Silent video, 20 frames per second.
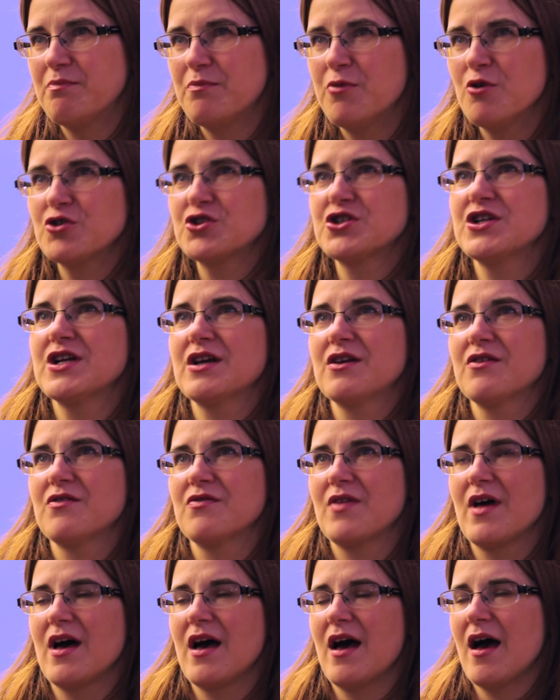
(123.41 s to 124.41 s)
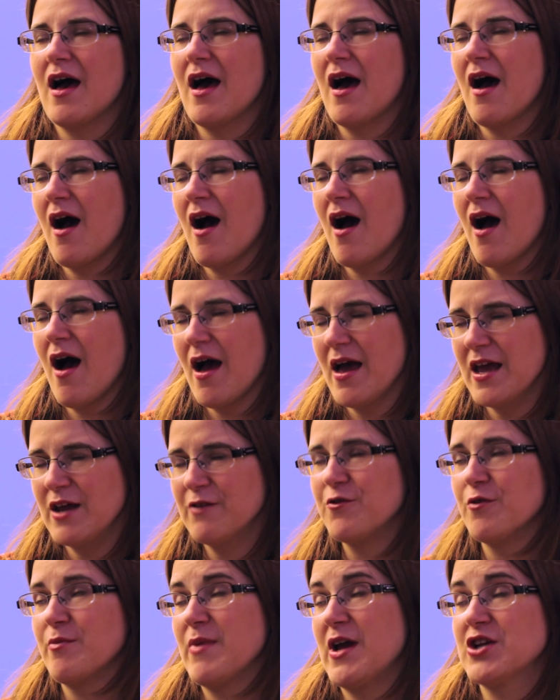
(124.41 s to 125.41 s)
Pushing the
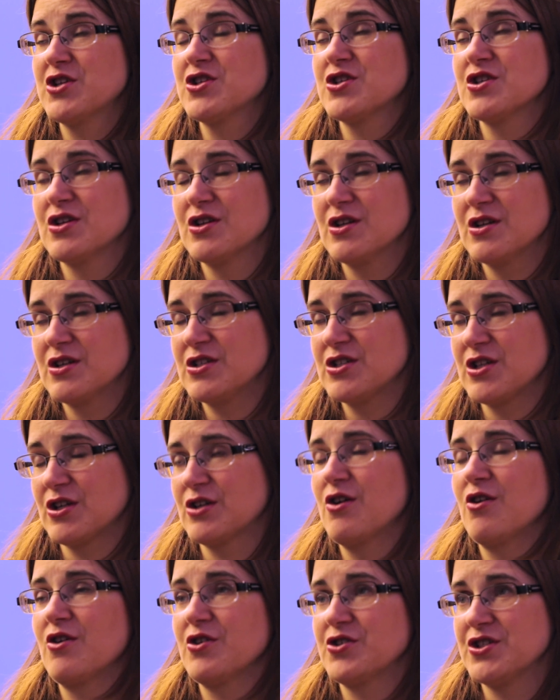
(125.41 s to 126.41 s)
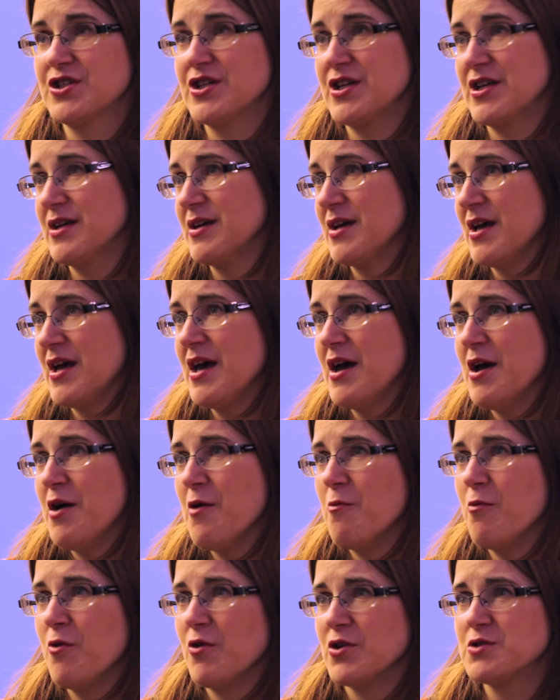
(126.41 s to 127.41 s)
information technology
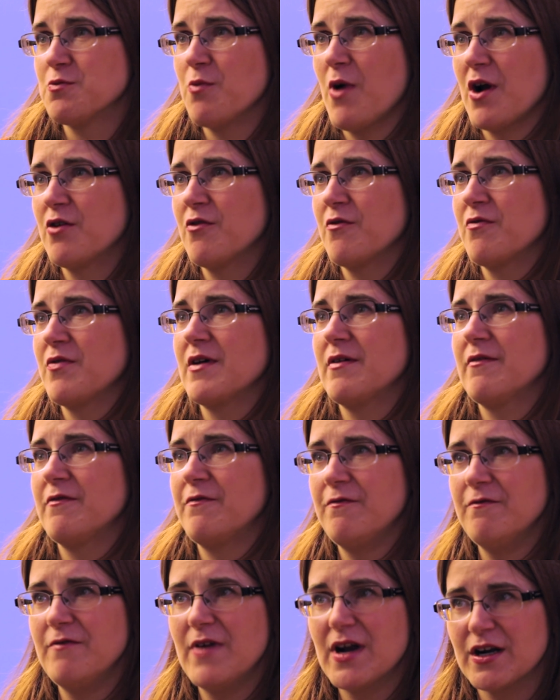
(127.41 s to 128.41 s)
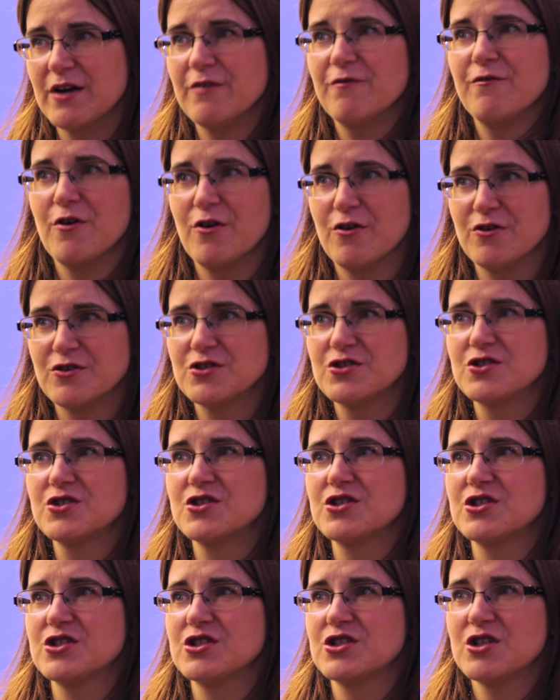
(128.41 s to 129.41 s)
was one of the very
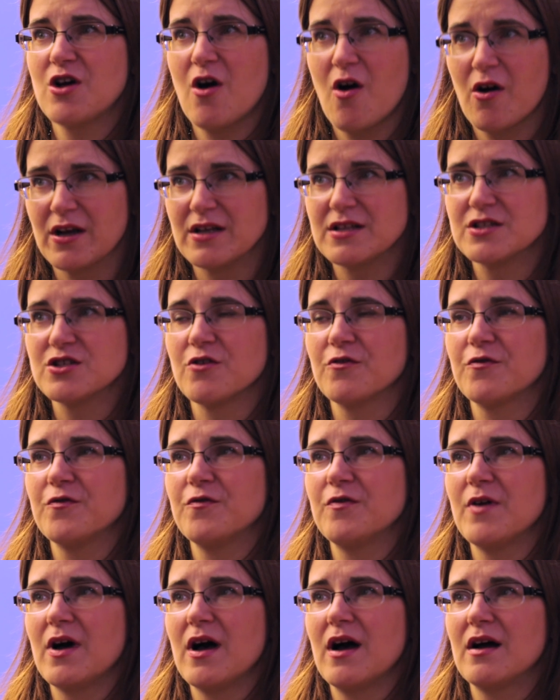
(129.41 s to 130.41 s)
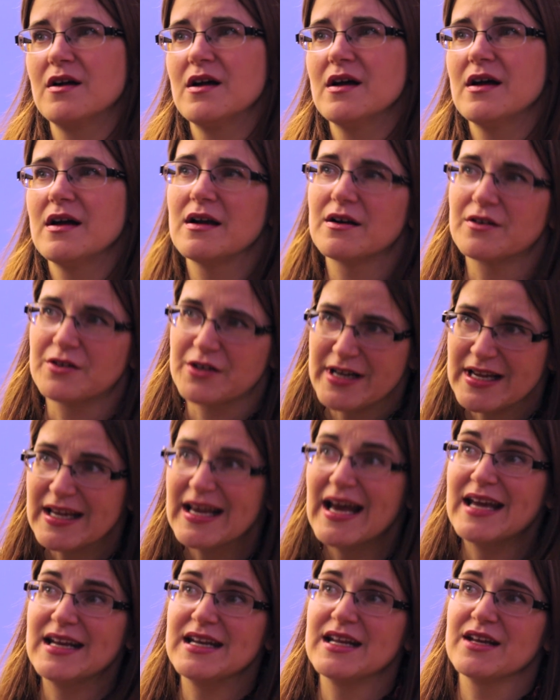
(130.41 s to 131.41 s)
first targets of
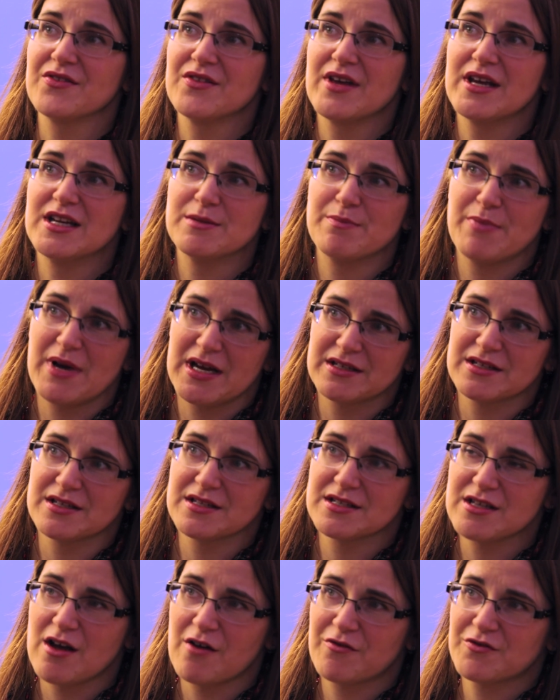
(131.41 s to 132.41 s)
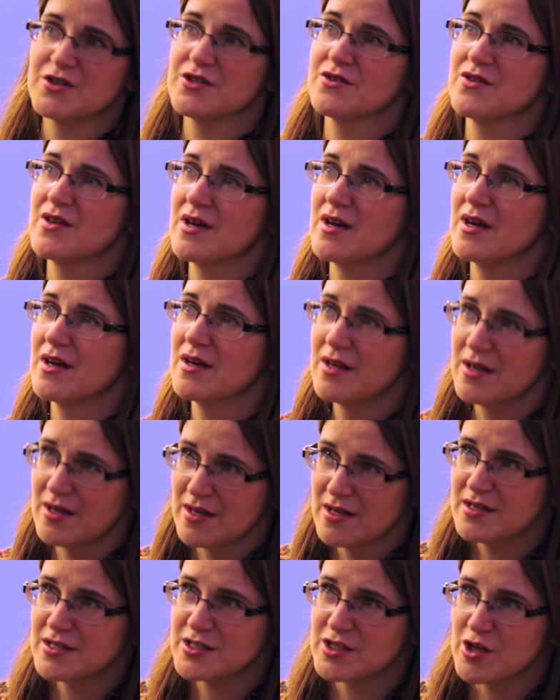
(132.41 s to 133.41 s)
regaining the independence after the
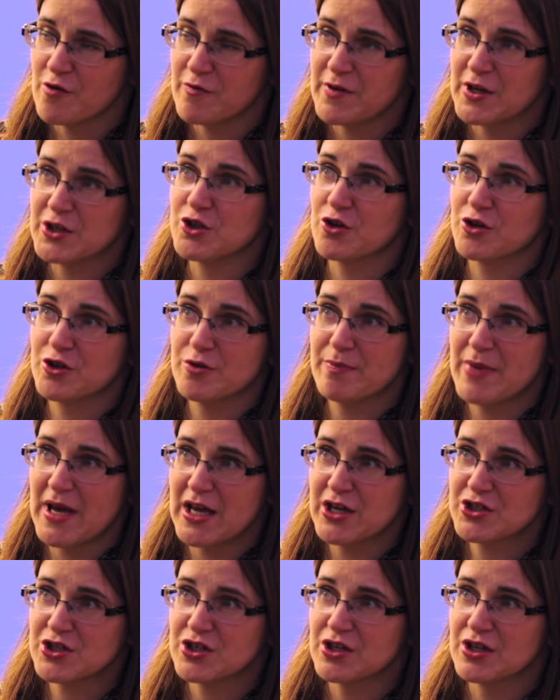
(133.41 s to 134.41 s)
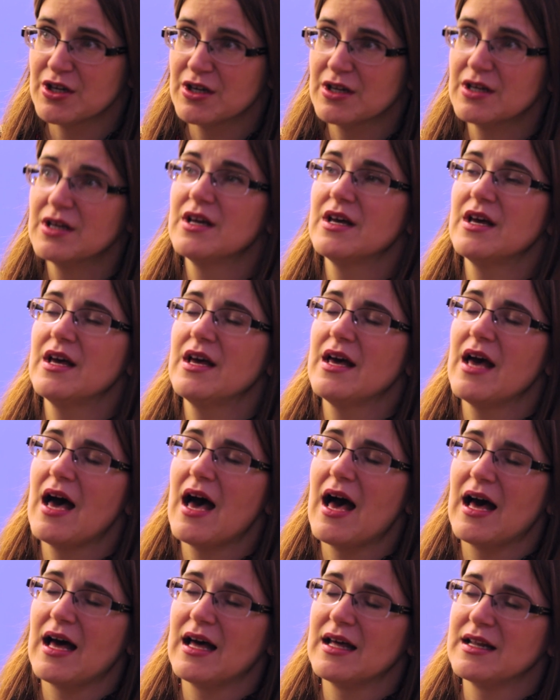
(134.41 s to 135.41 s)
Soviet occupation.
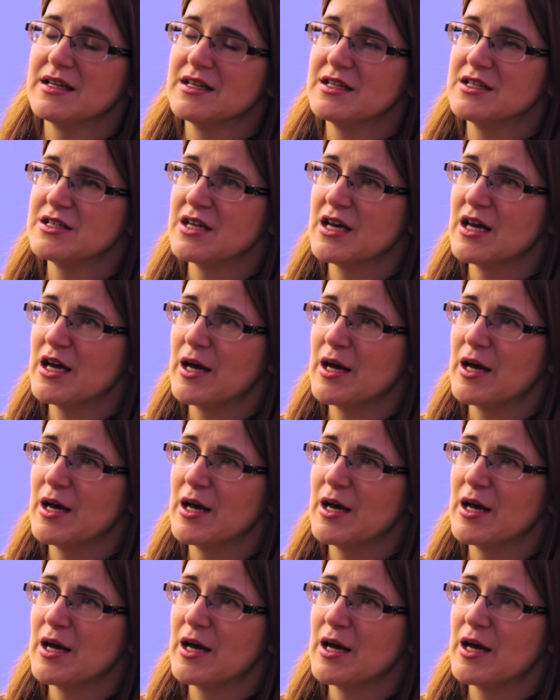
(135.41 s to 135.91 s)
And